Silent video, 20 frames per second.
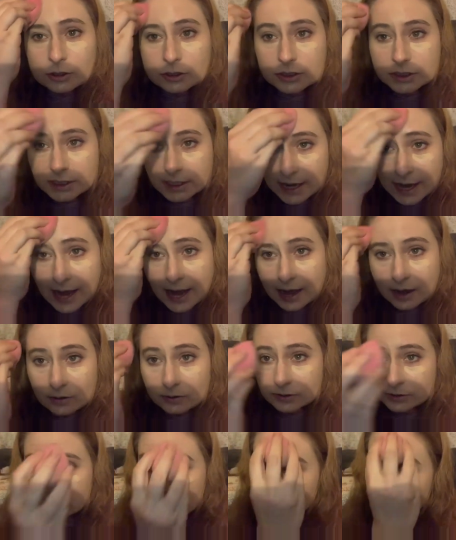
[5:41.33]
to
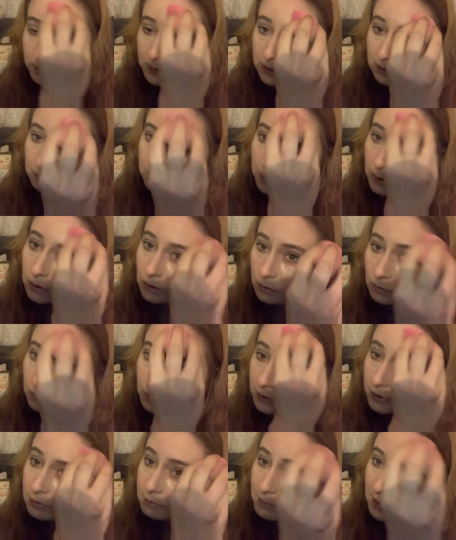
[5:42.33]
house people
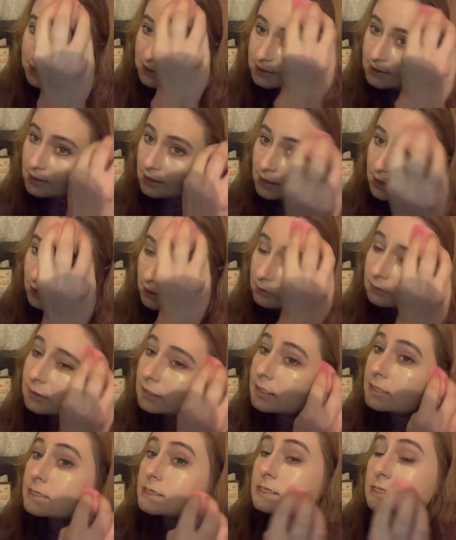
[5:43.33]
with mental
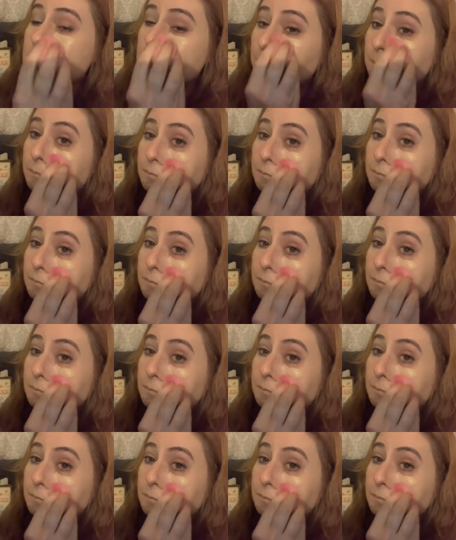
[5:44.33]
illness.